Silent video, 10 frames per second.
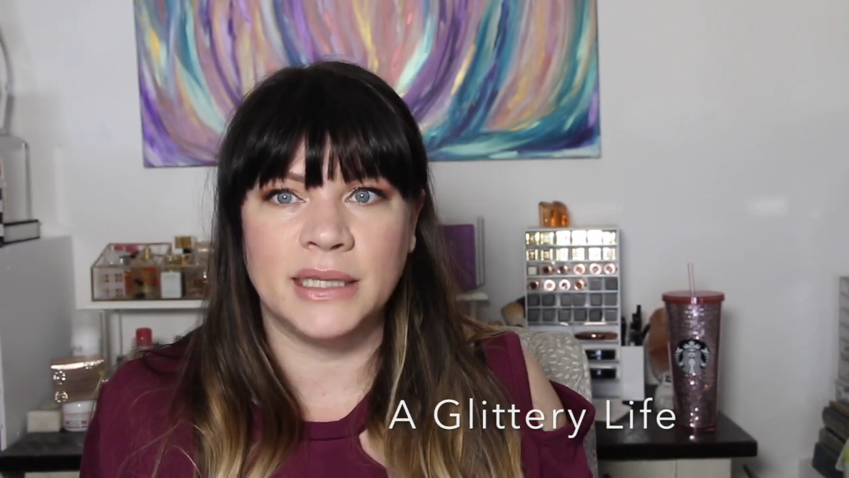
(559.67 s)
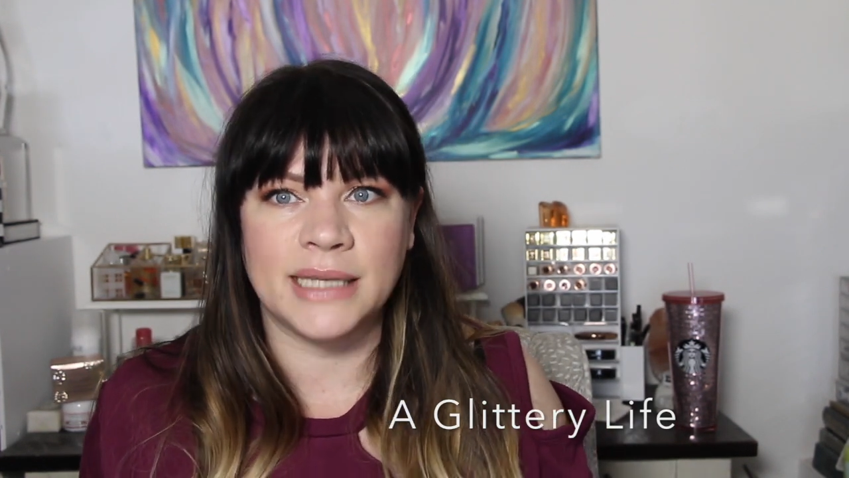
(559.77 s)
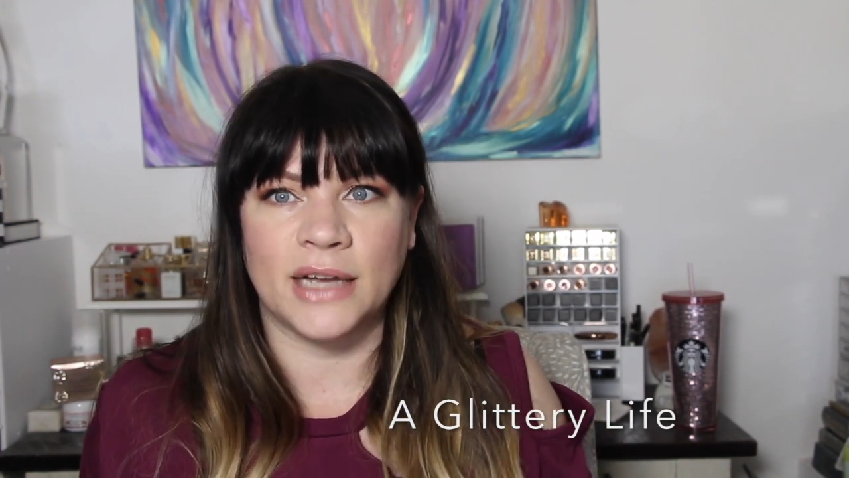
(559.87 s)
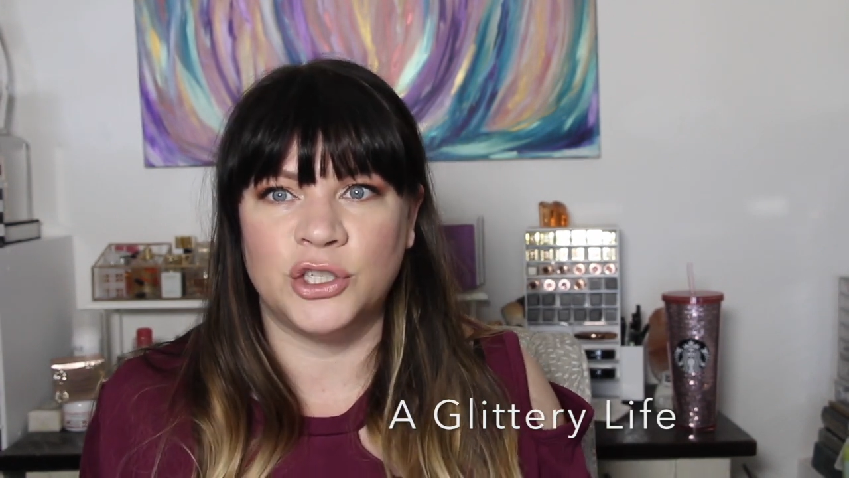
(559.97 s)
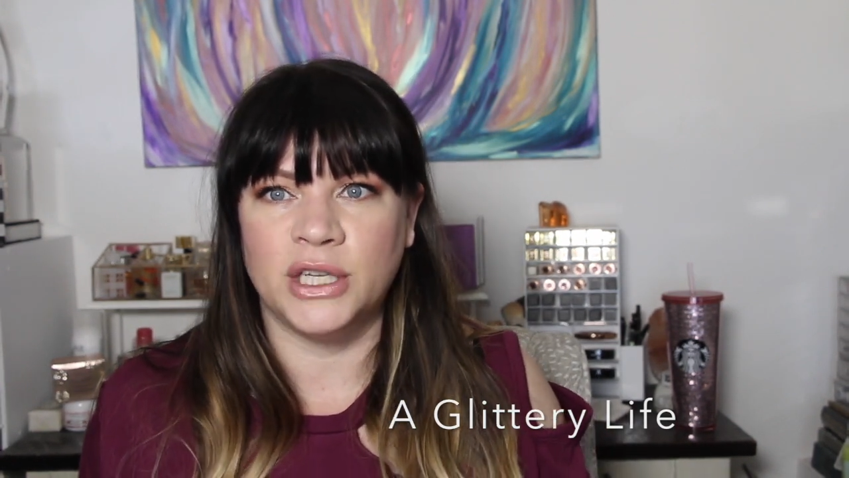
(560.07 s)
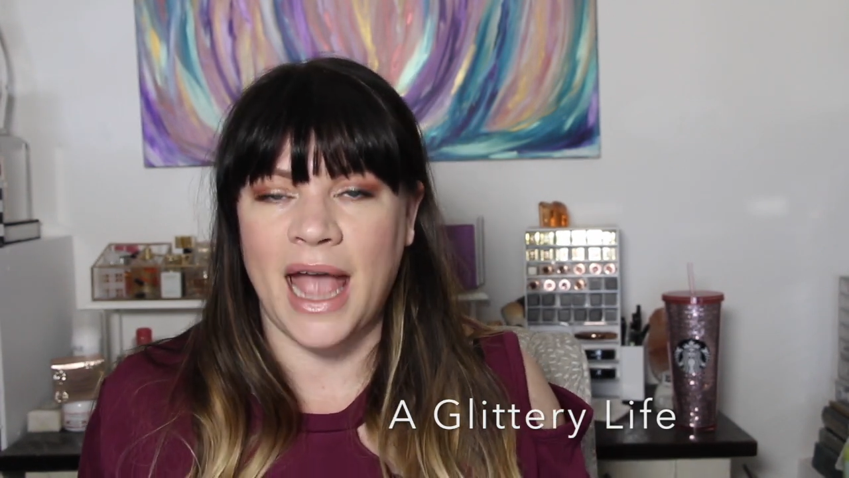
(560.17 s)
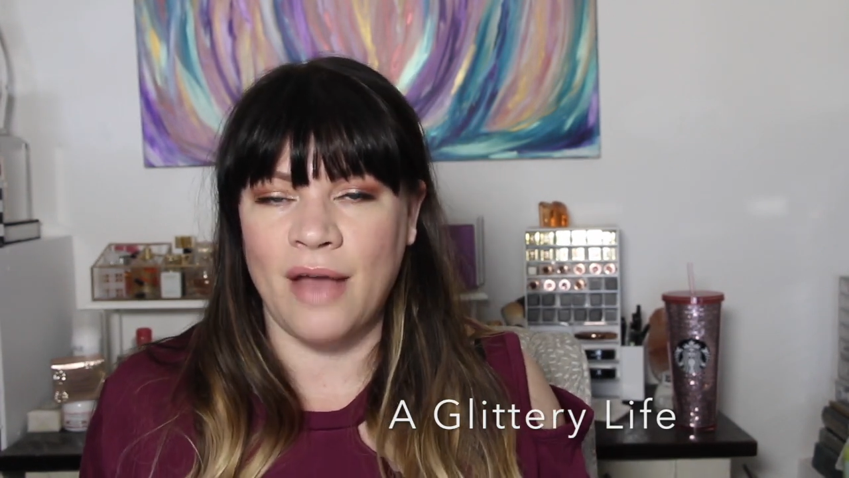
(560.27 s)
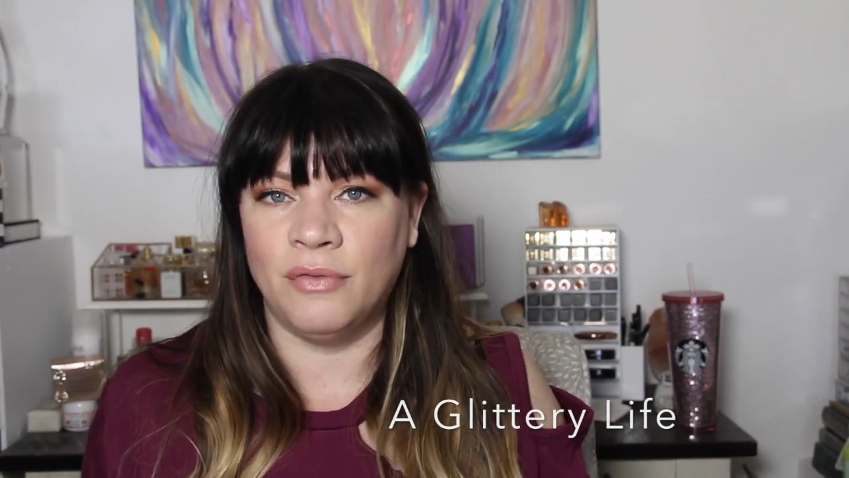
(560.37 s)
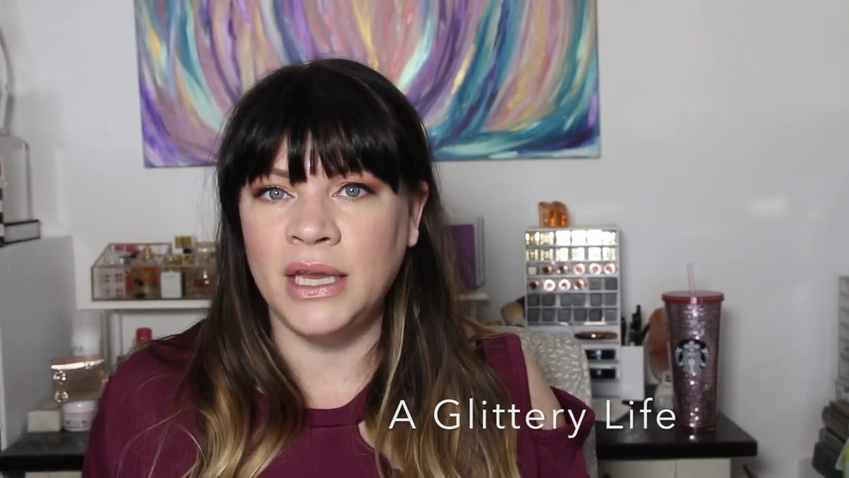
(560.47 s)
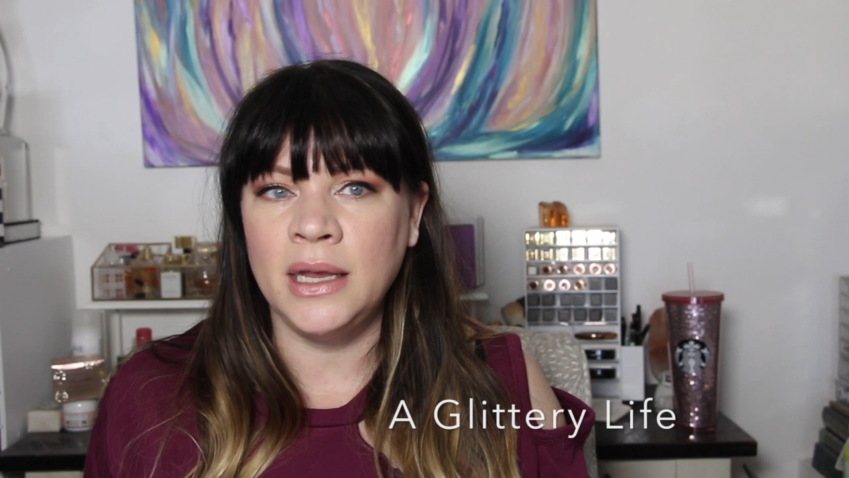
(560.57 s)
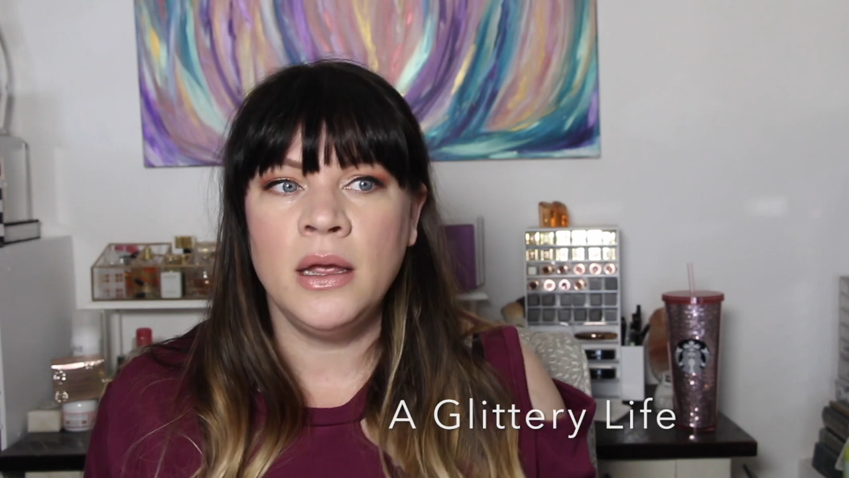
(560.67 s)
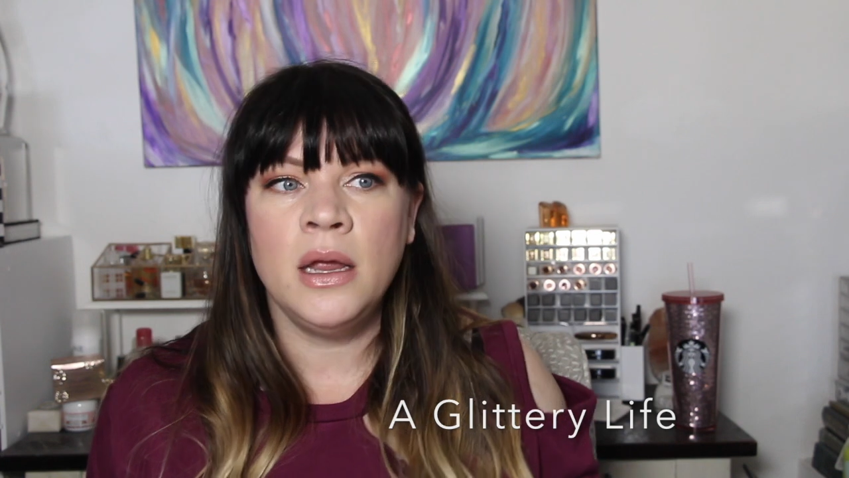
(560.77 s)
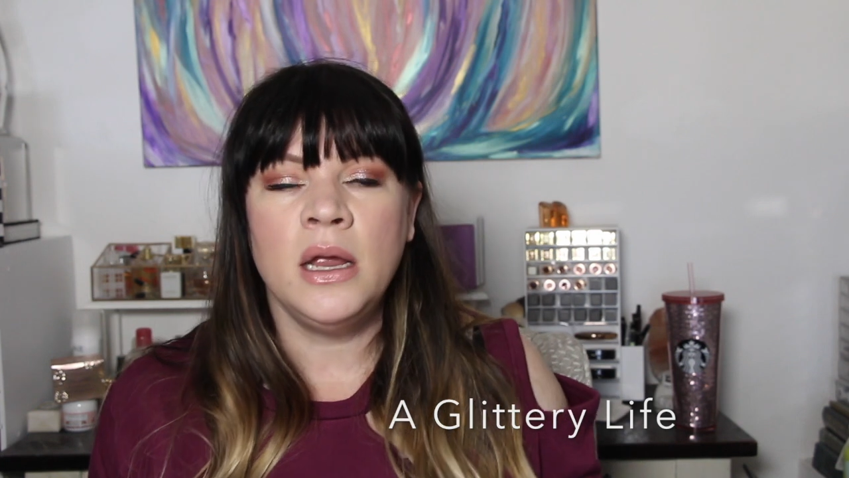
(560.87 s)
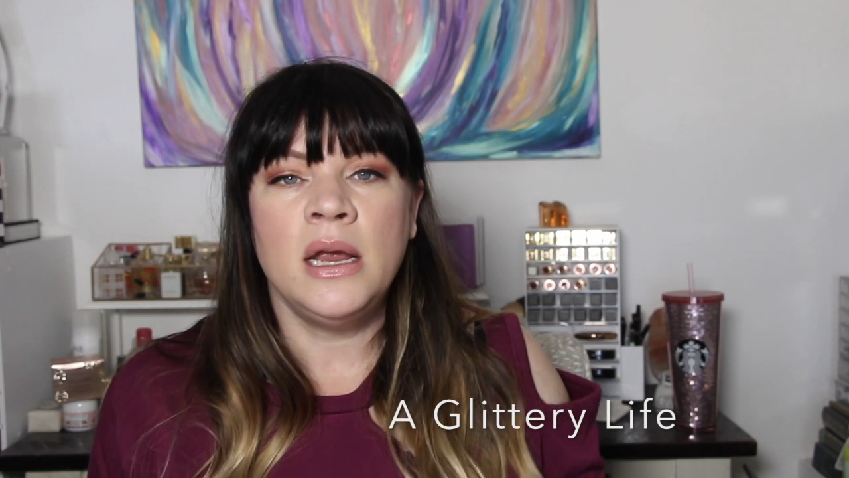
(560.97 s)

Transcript: It's actually heavy.